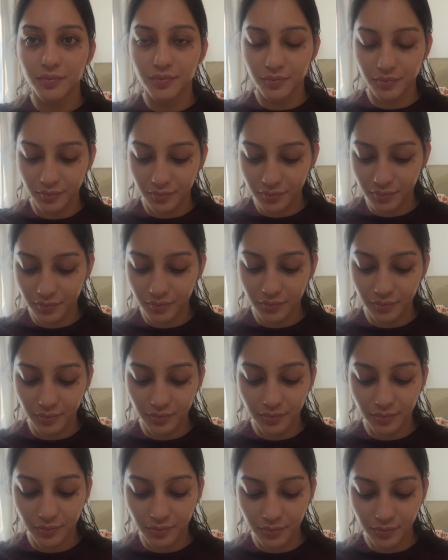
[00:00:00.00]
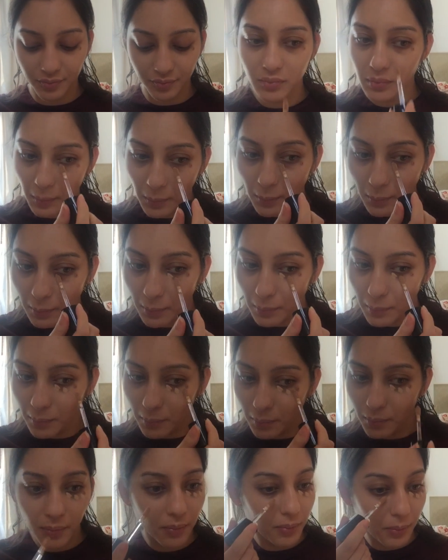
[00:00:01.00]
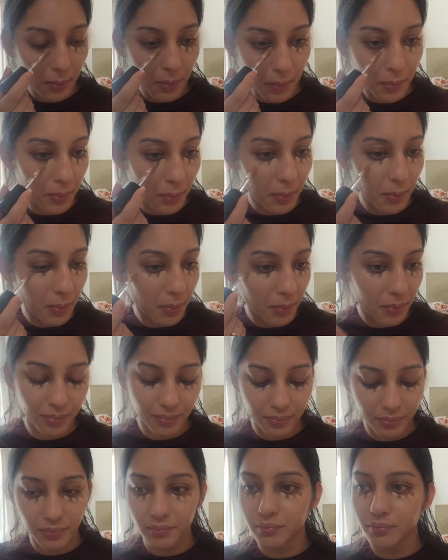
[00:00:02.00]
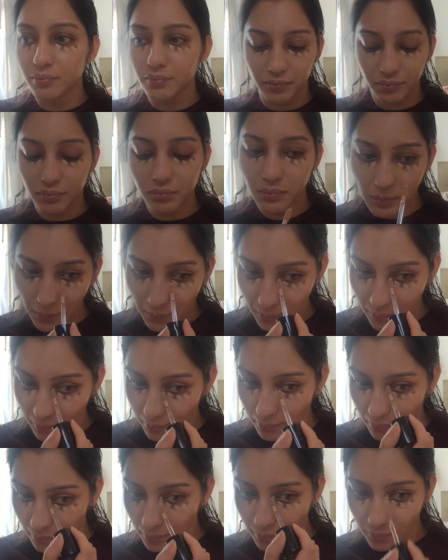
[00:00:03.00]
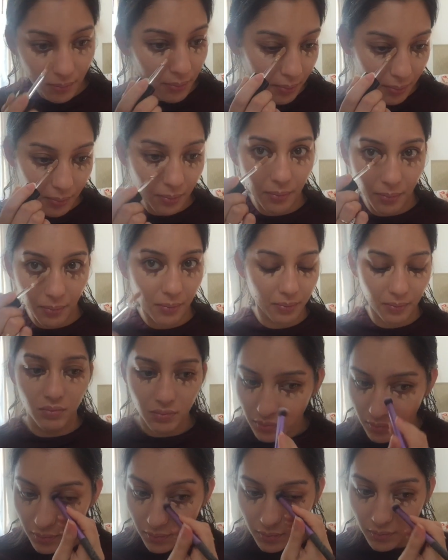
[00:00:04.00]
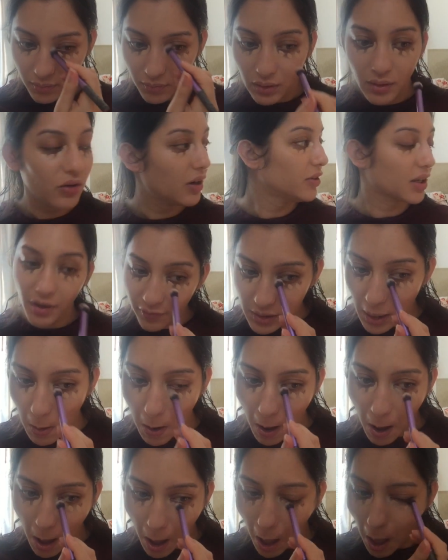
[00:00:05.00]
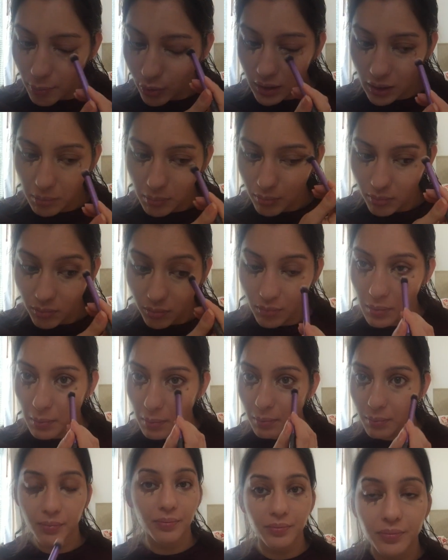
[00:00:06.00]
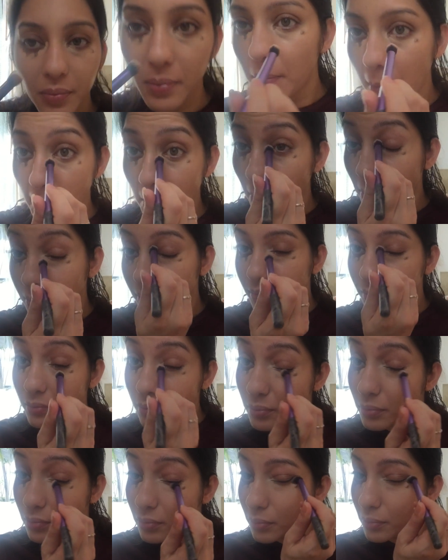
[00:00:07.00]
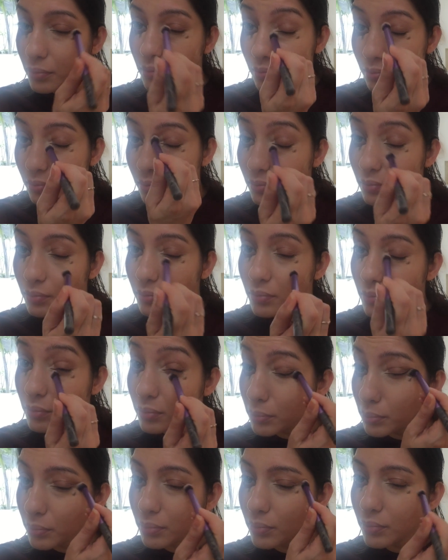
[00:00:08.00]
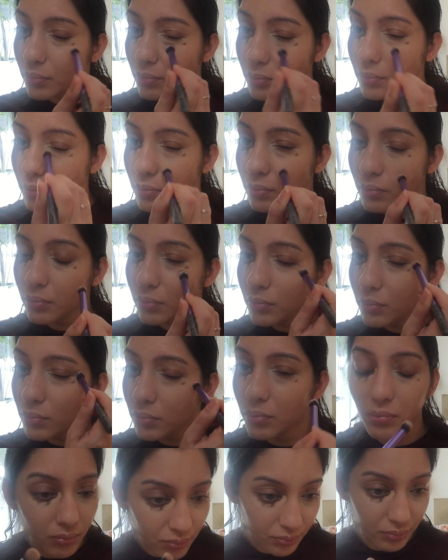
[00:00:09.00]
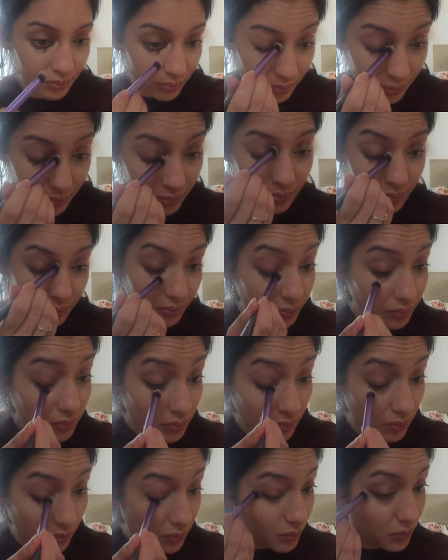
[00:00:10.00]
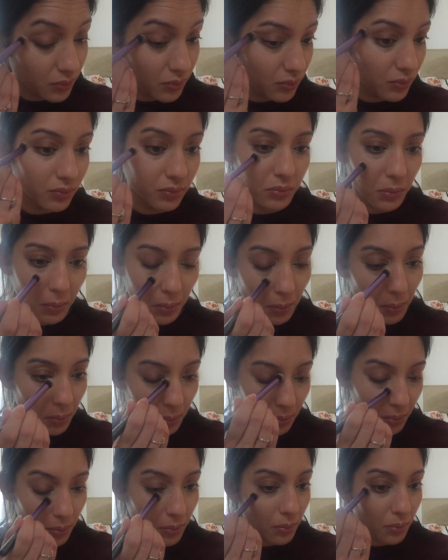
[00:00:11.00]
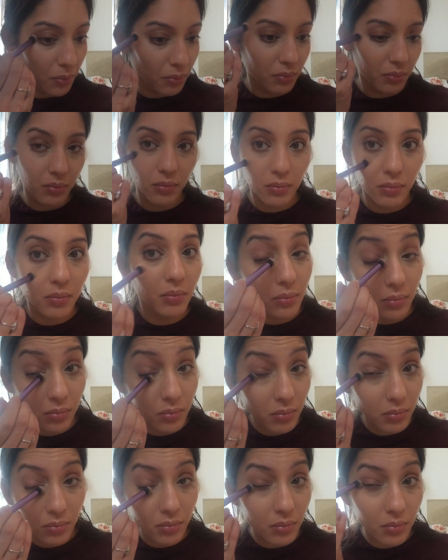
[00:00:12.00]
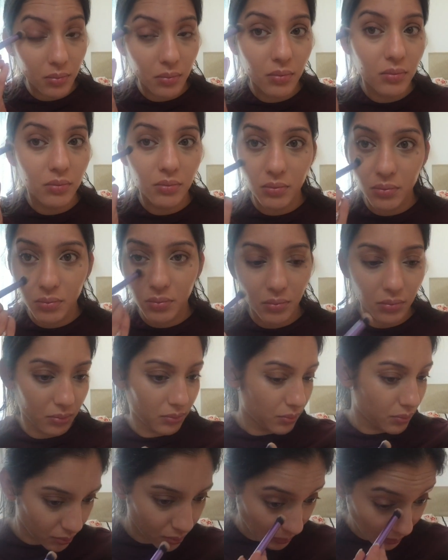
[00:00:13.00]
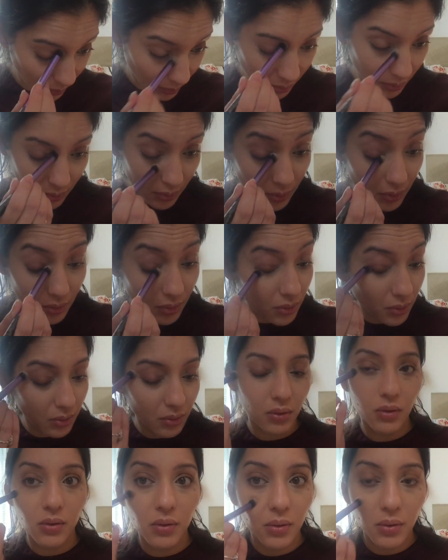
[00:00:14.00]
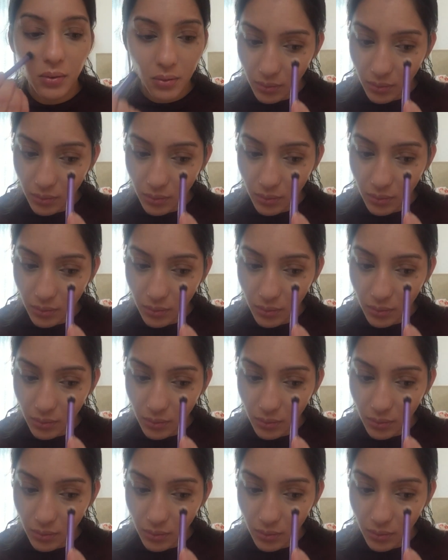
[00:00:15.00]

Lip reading: time I've tried it and I've enjoyed the concealer, but I didn't add too much because I didn't want a heavy look. So I think I should have color corrected a little bit to give it a better finish.